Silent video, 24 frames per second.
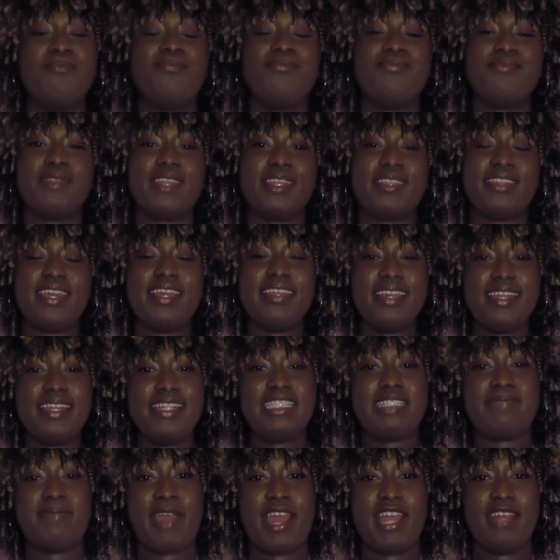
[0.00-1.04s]
The thing that
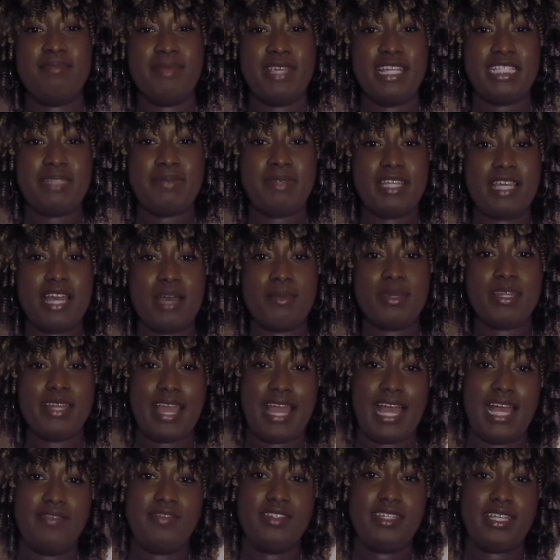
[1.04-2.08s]
inspired me to become an
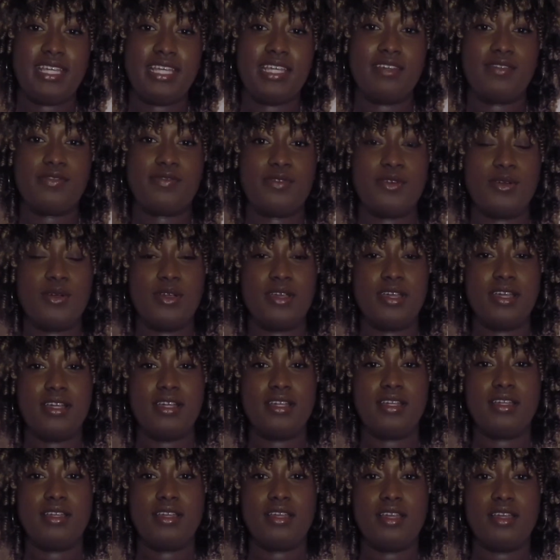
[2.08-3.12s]
advocate
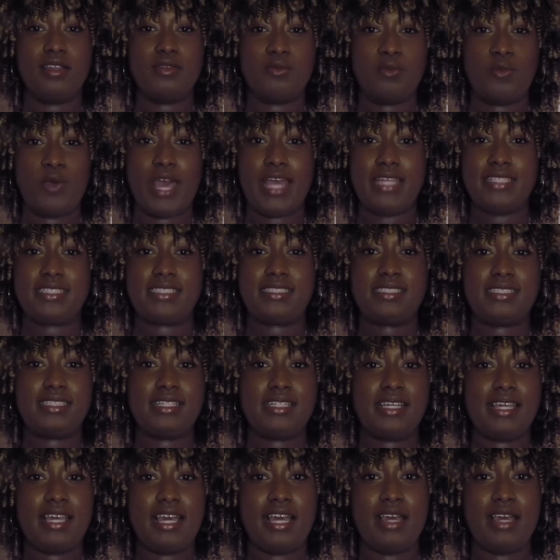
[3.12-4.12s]
for West,